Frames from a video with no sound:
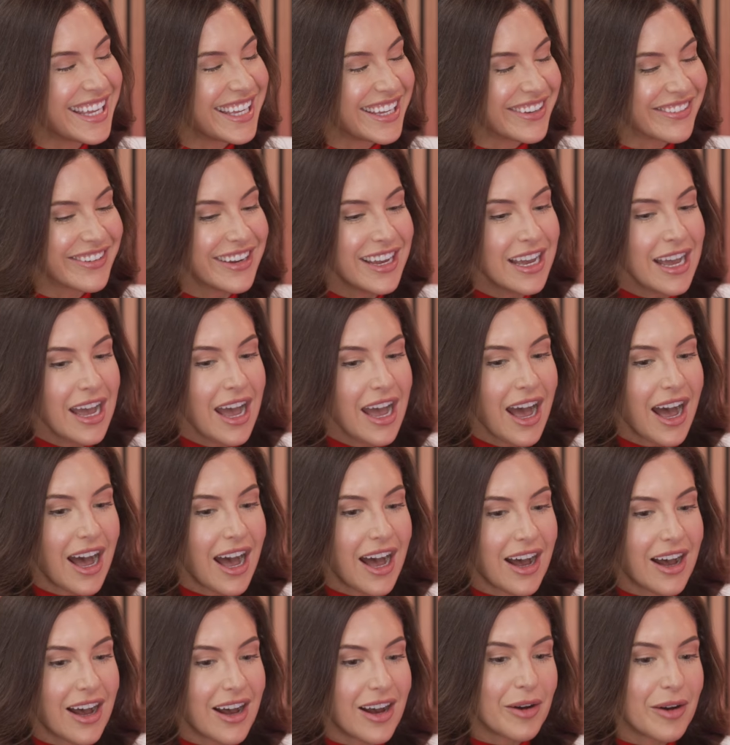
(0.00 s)
Thank
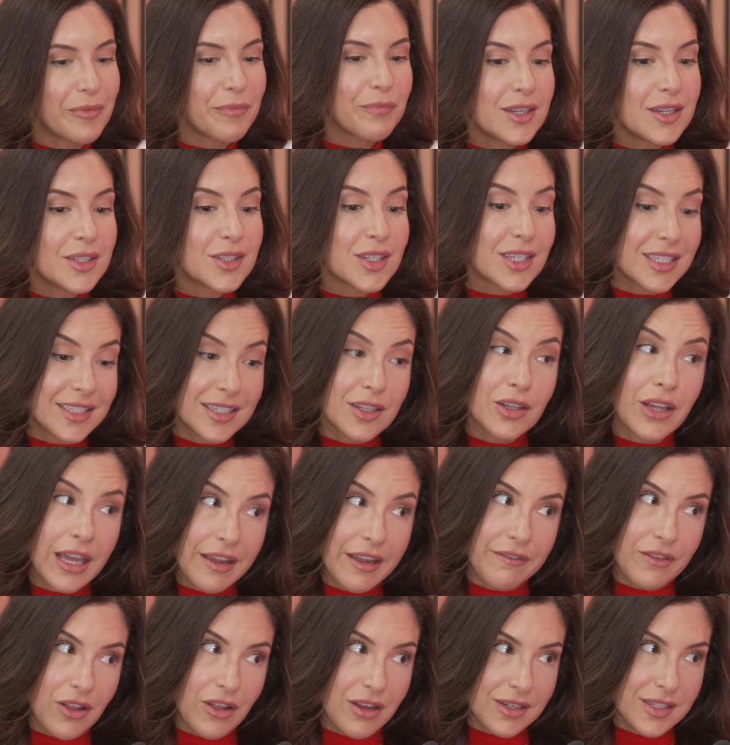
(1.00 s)
you. So it's a
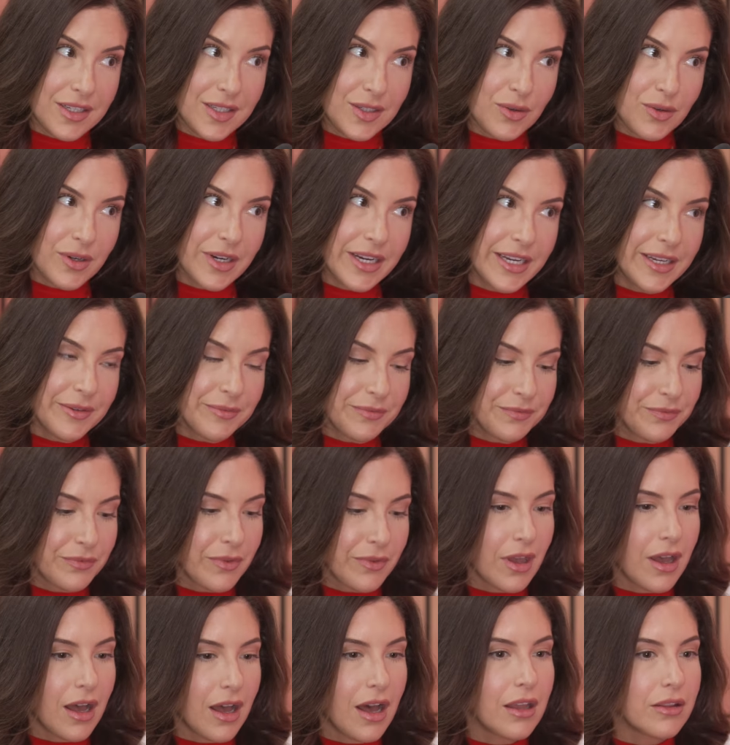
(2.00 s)
lifelong story.
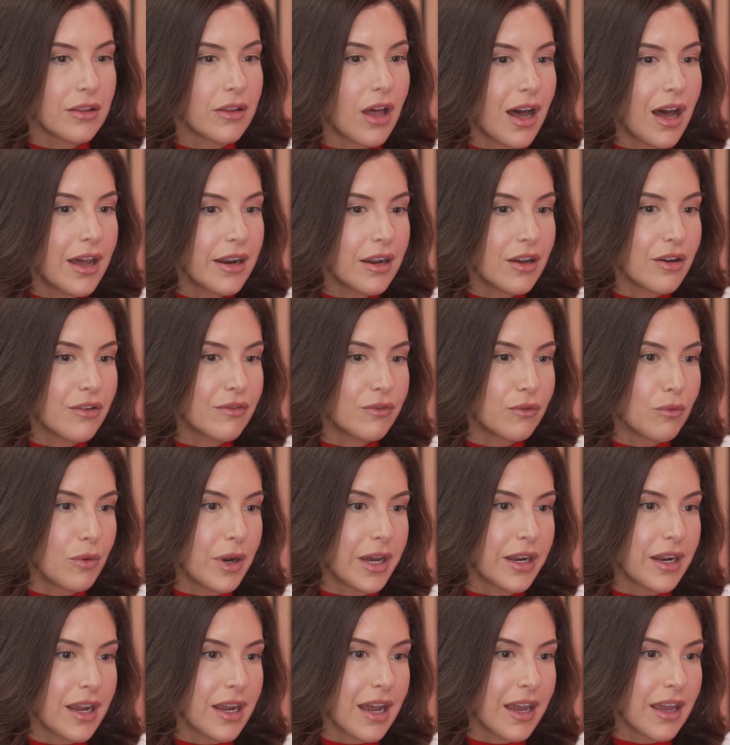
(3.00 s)
A lot of
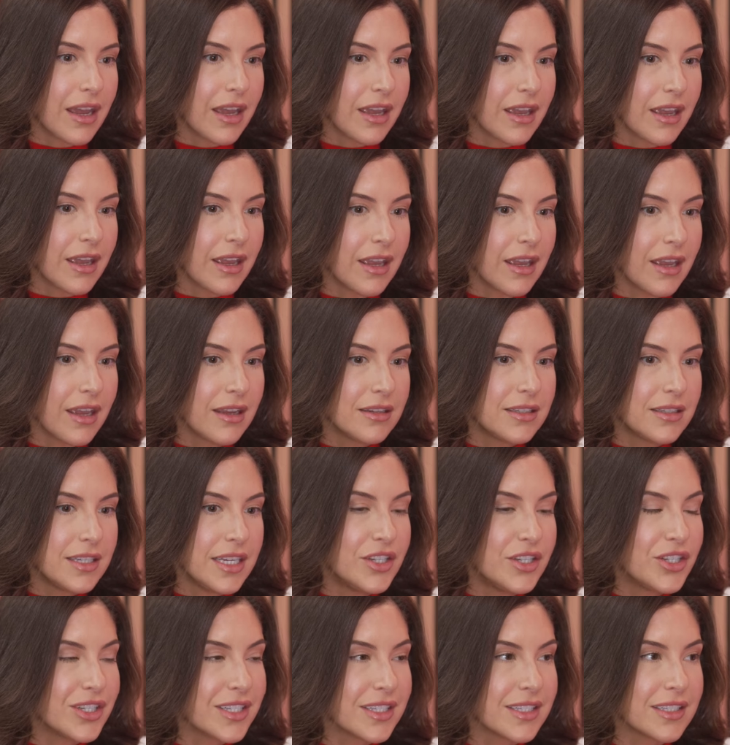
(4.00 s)
what I
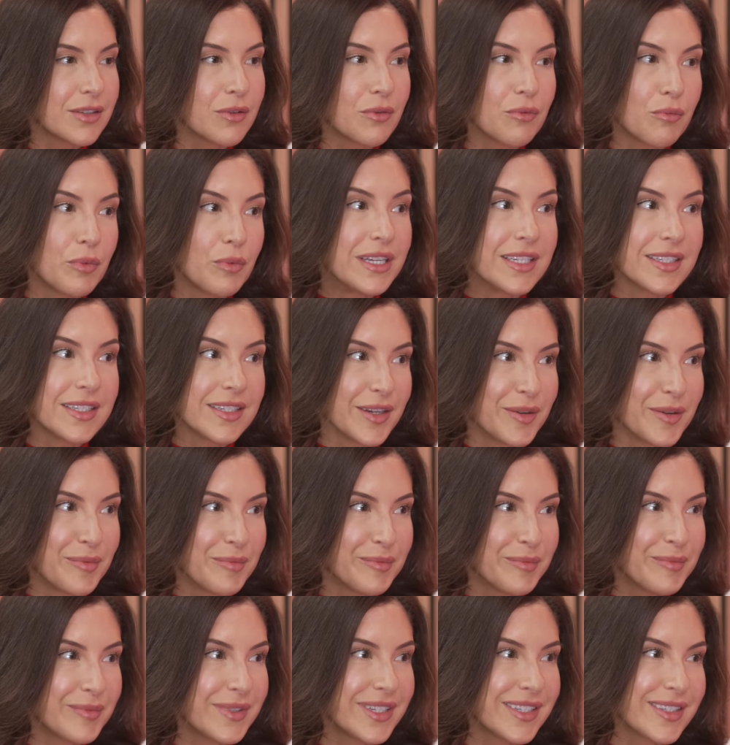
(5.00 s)
teach is
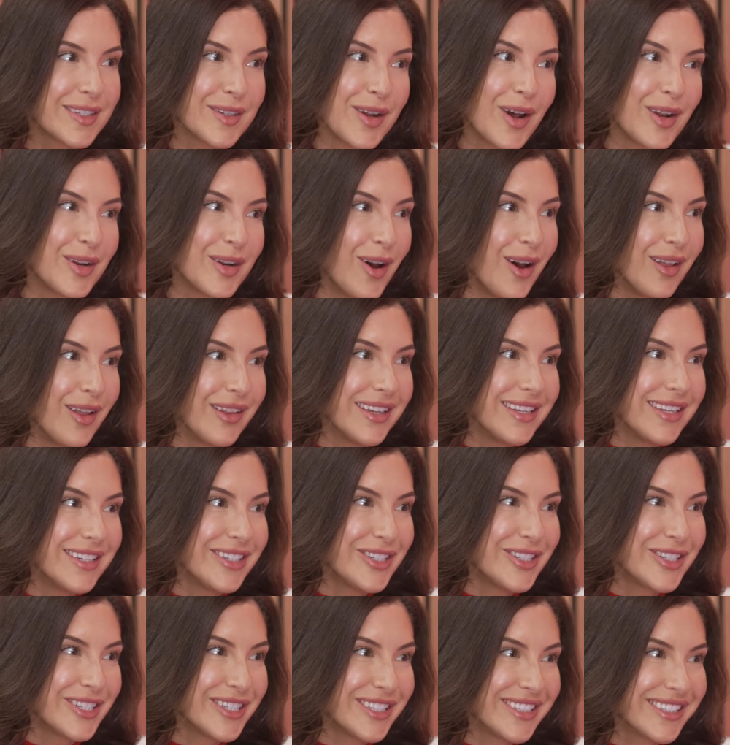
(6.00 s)
wisdom. It's not
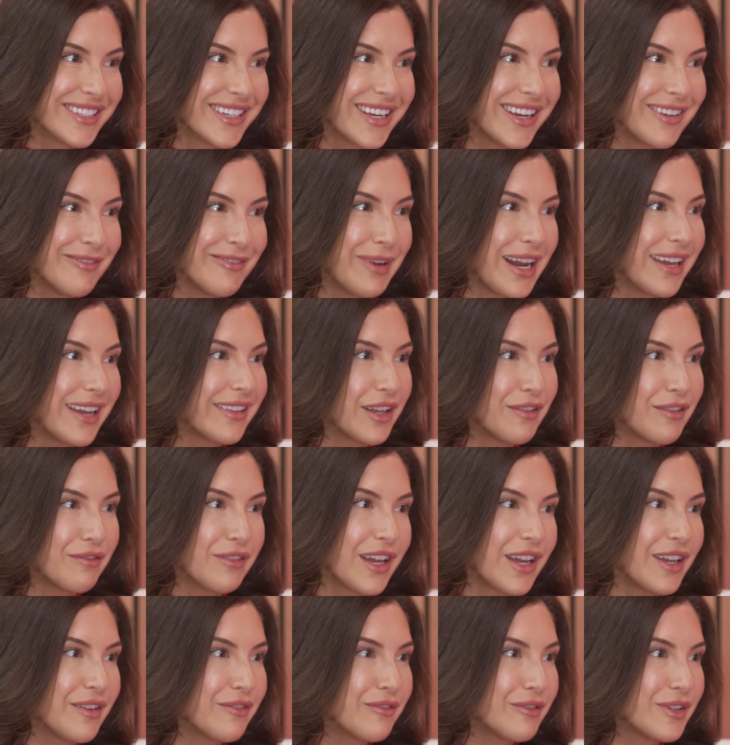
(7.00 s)
knowledge. My love
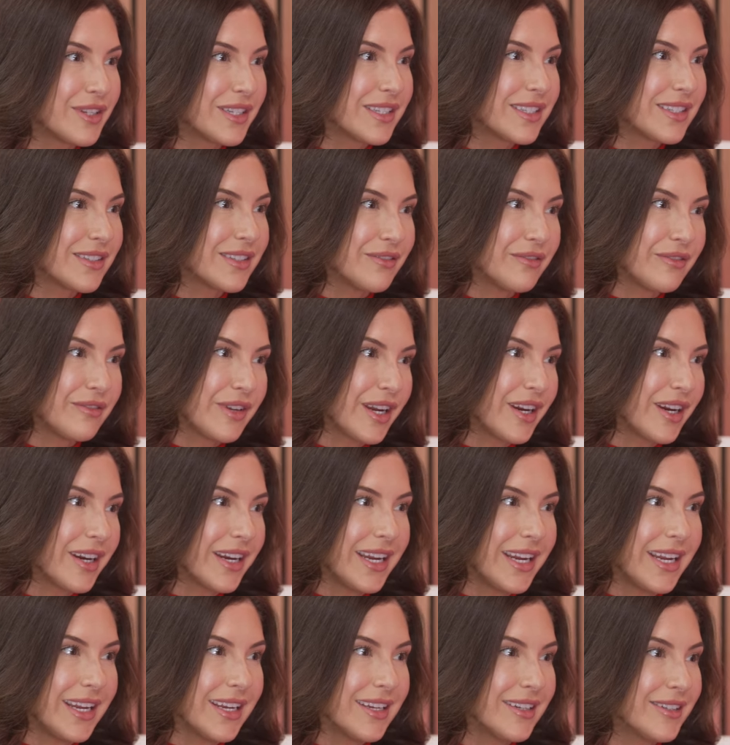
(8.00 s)
life was
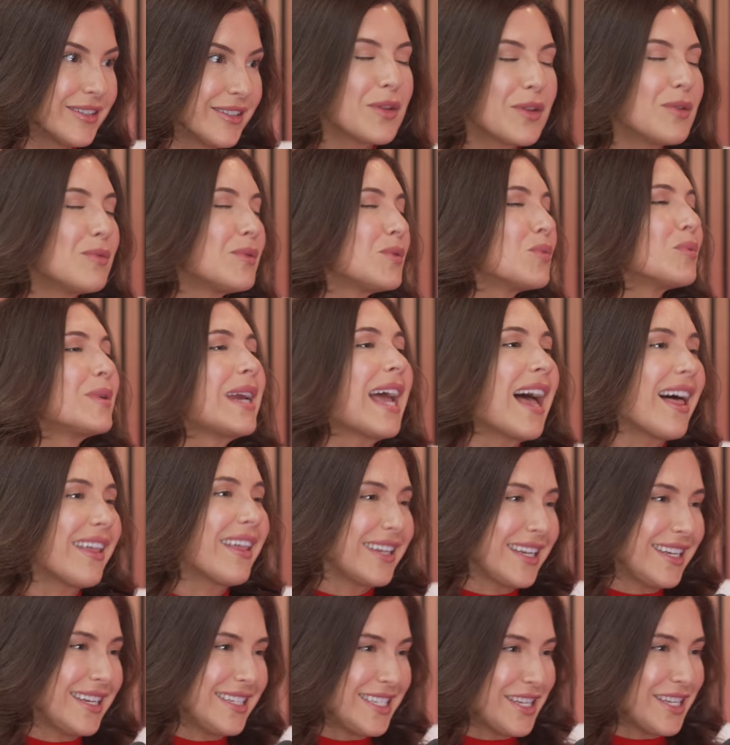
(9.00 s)
a
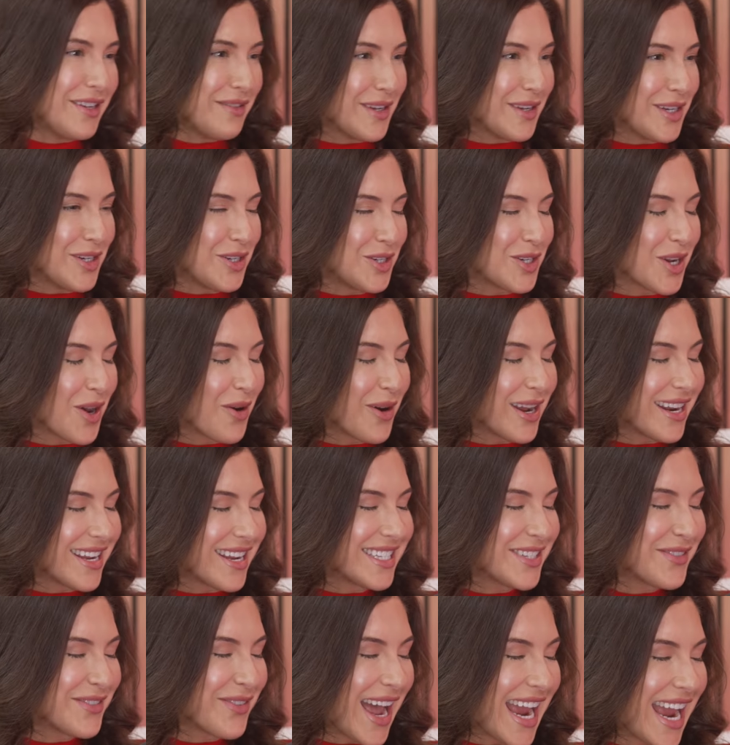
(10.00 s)
reality TV show at
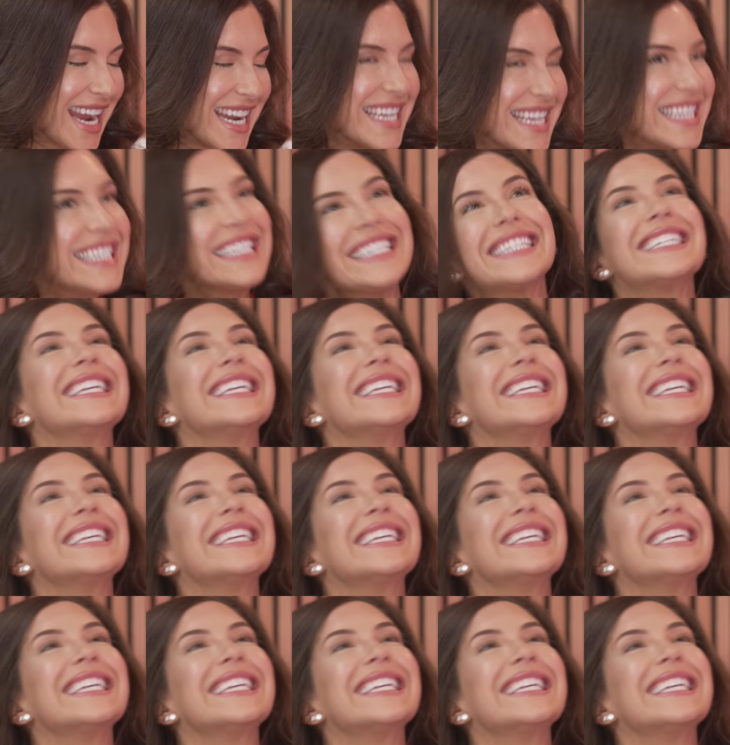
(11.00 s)
its finest.